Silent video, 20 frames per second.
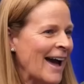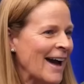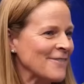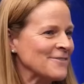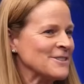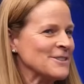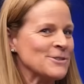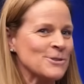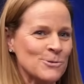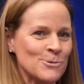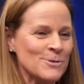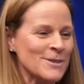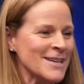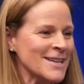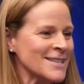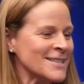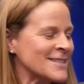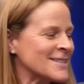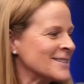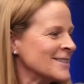have to do
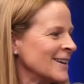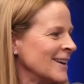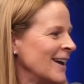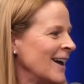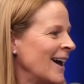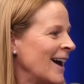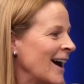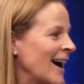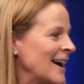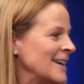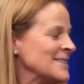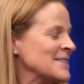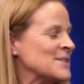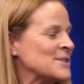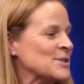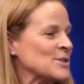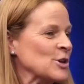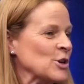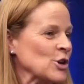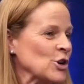this? And
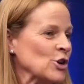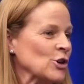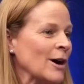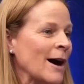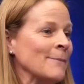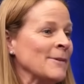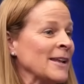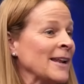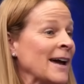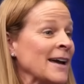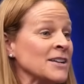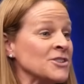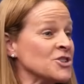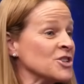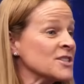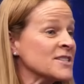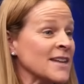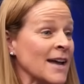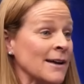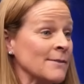so, I mean, I had
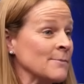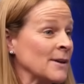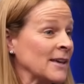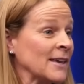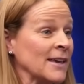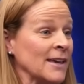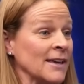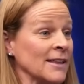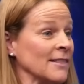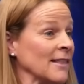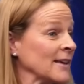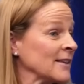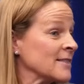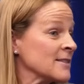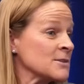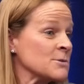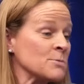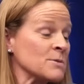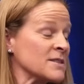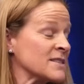just had my kid. Like,
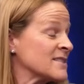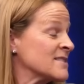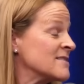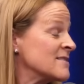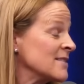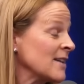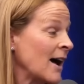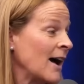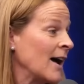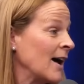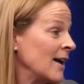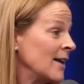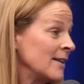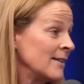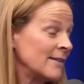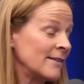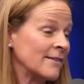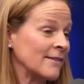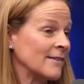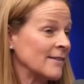this was not
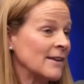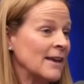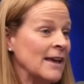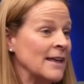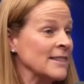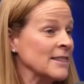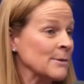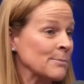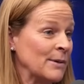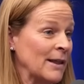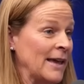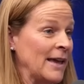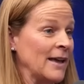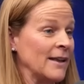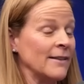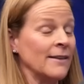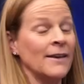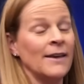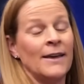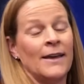in the
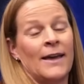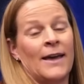plan.